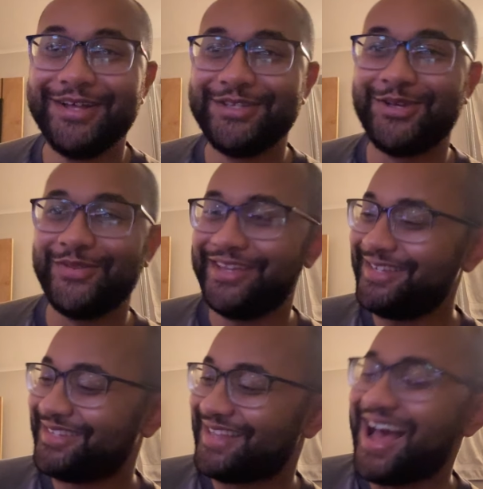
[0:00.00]
So
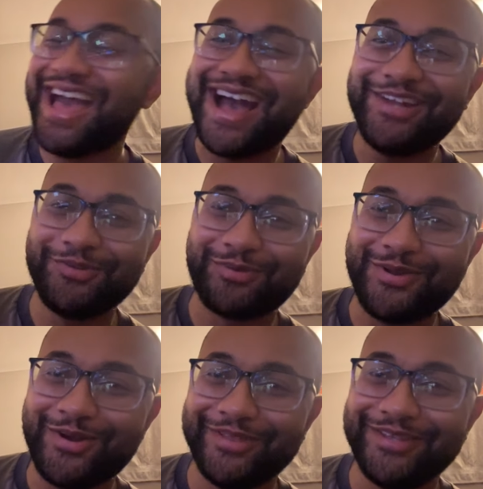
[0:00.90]
this, I had to
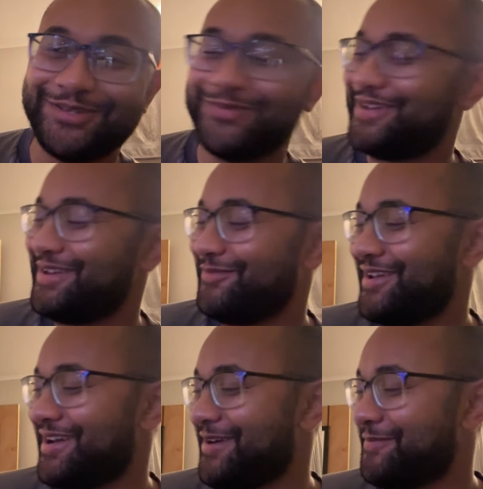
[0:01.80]
pre-order this when
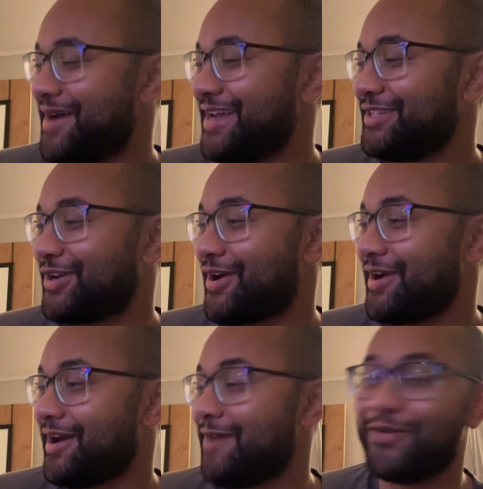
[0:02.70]
when um I saw
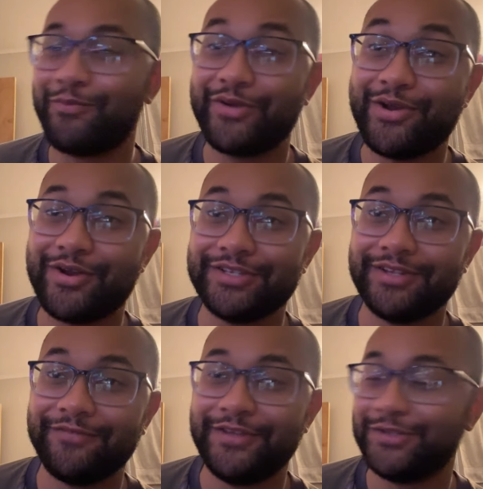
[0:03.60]
it up for pre-orders
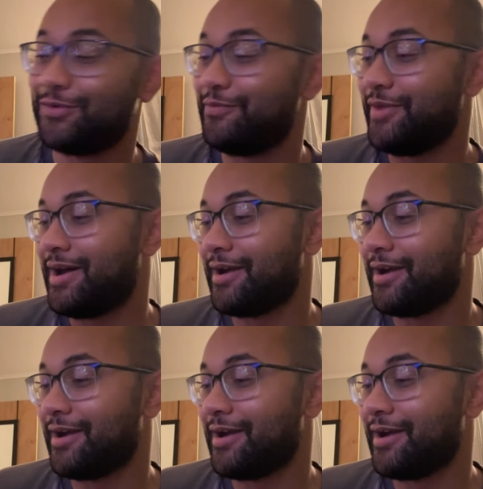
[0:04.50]
in a physical uh,